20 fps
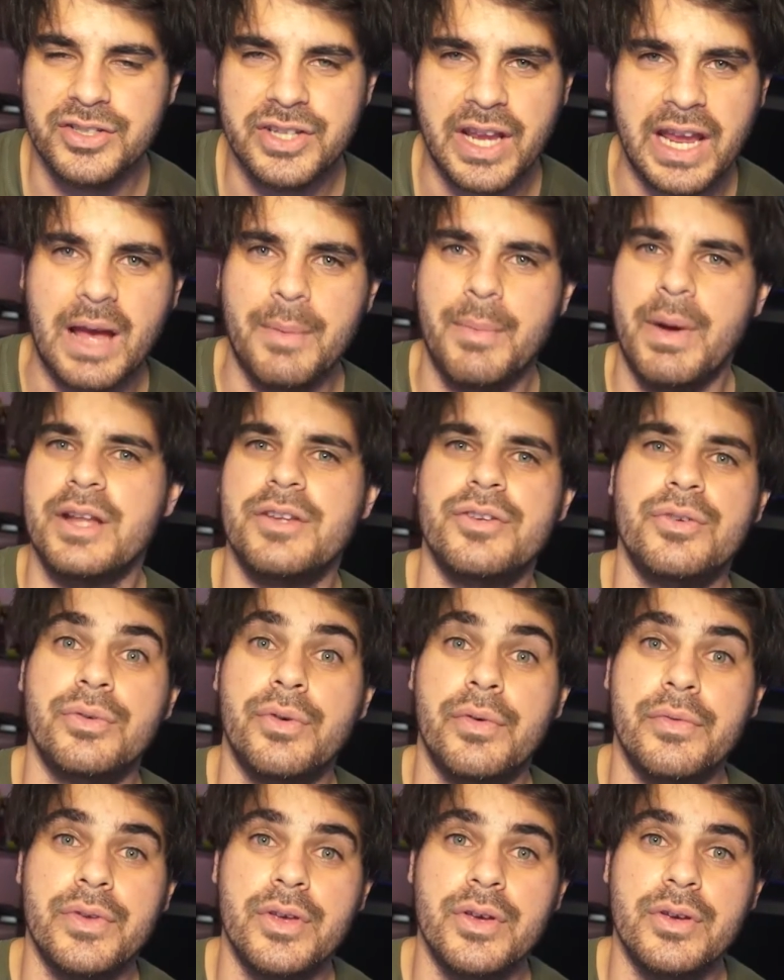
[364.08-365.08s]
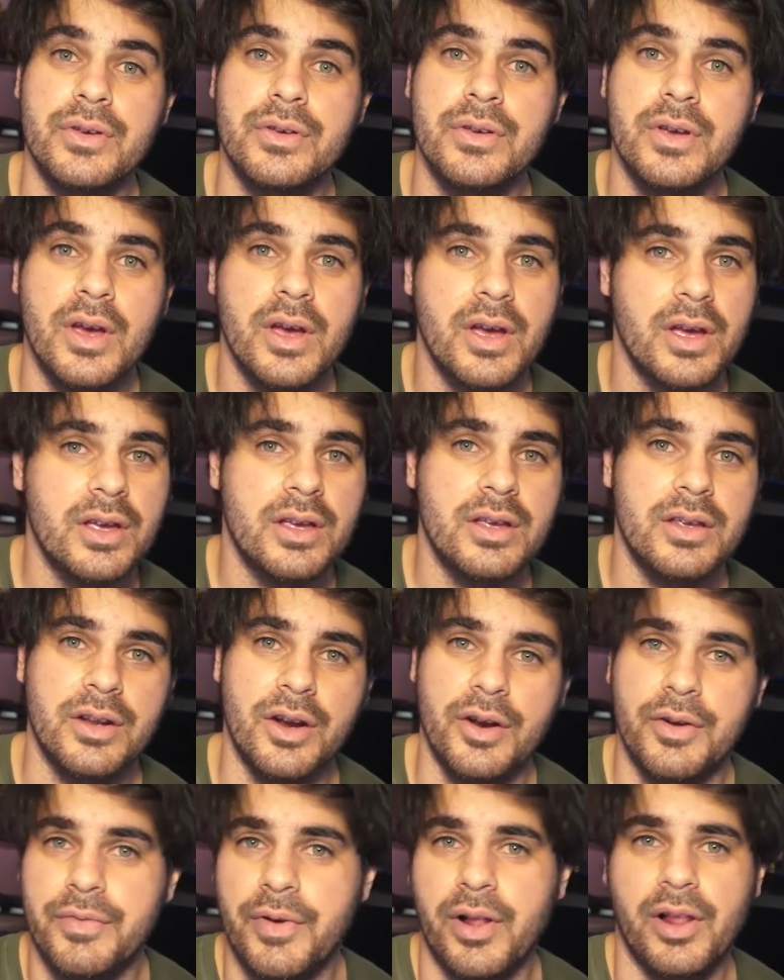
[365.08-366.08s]
check out my new review,
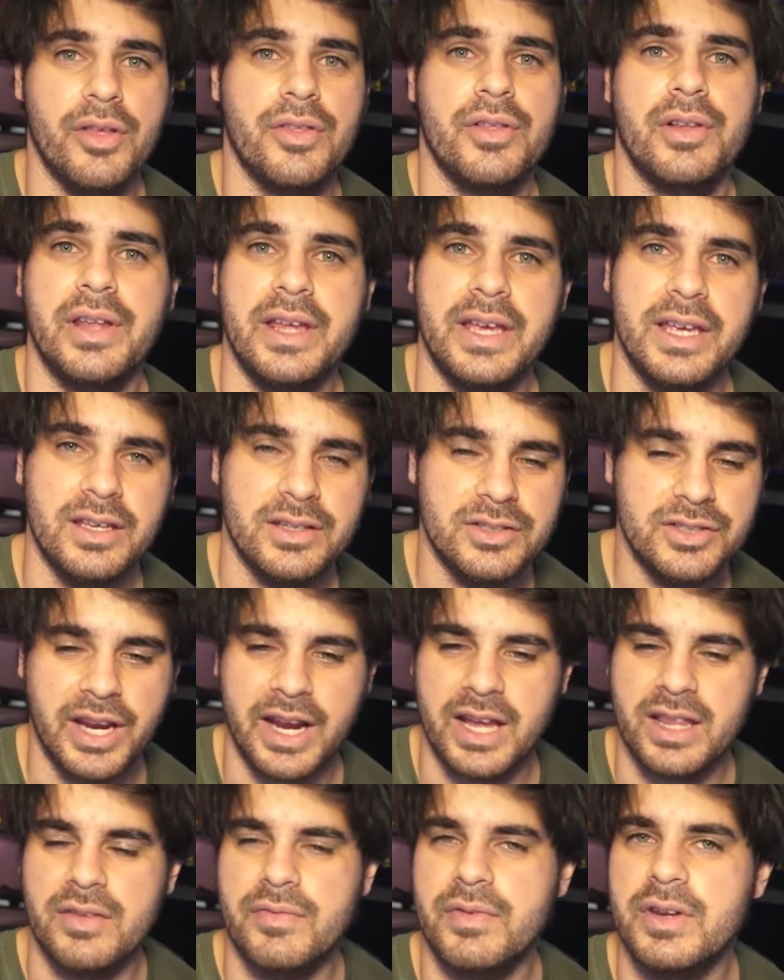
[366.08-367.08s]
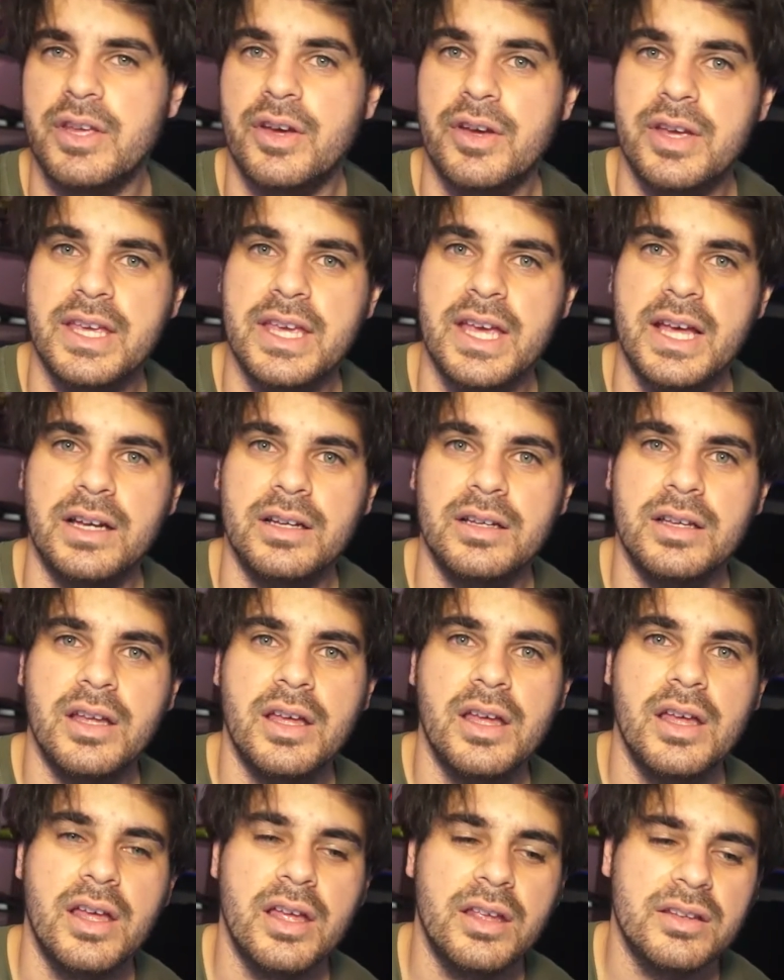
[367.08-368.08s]
follow the link, check out the video here.
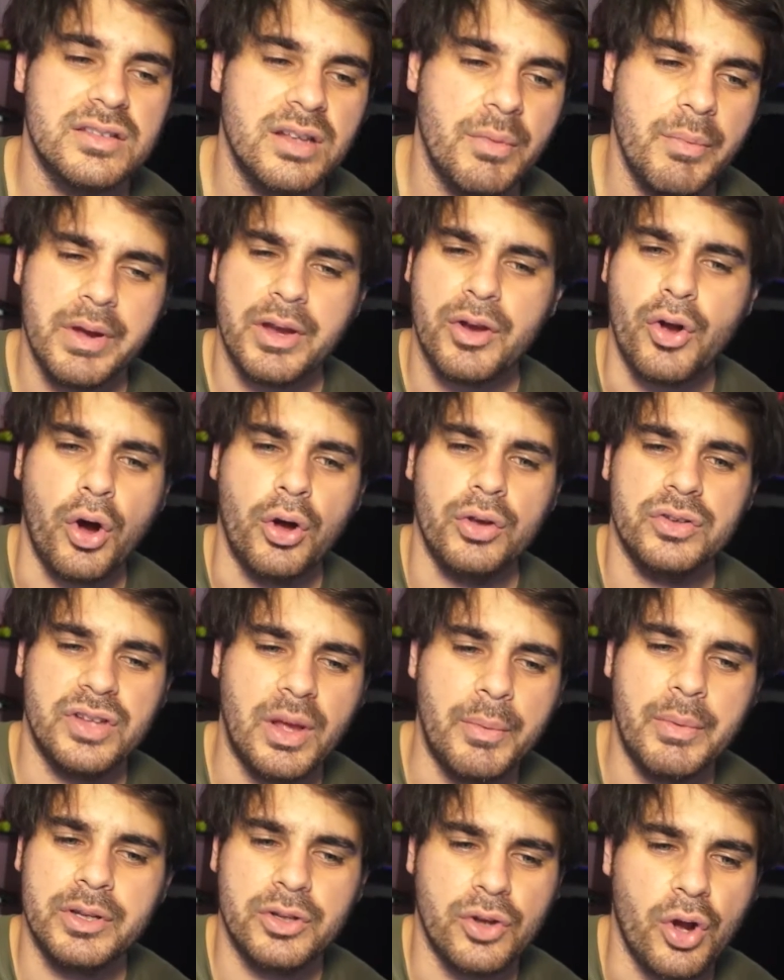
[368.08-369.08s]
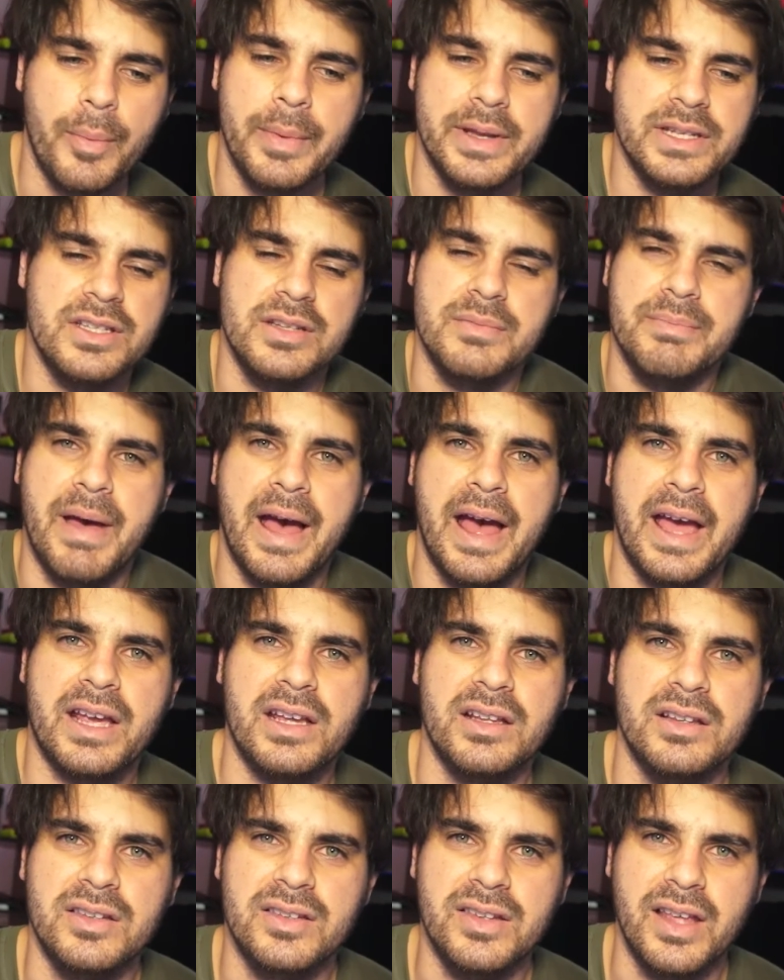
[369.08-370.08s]
Someone commented back
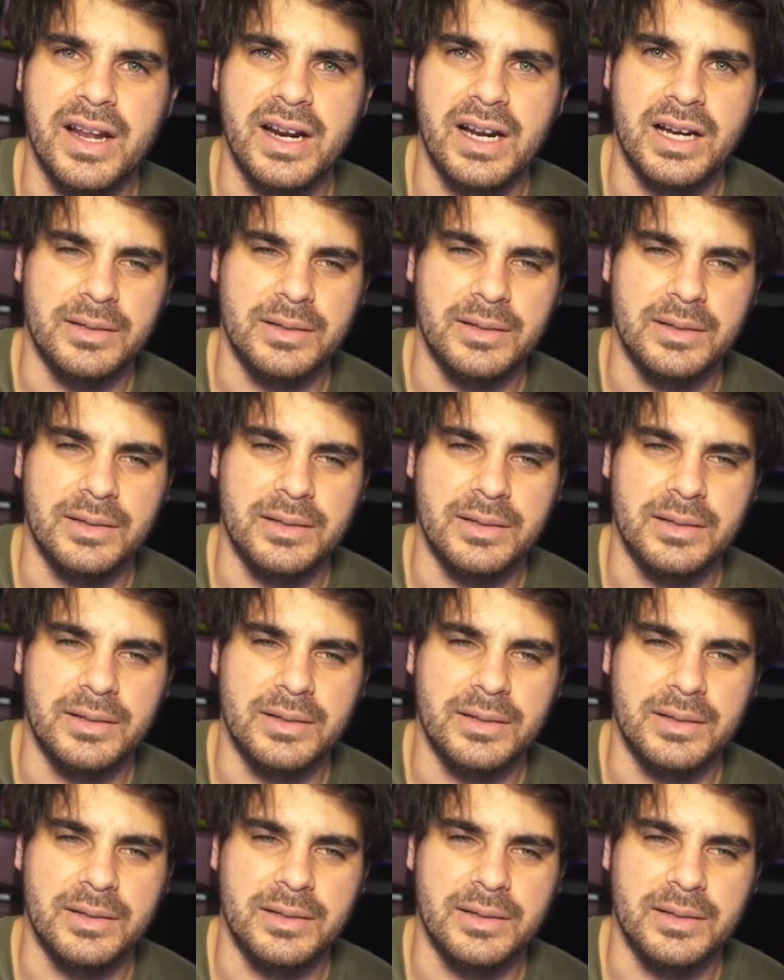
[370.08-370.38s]
and said,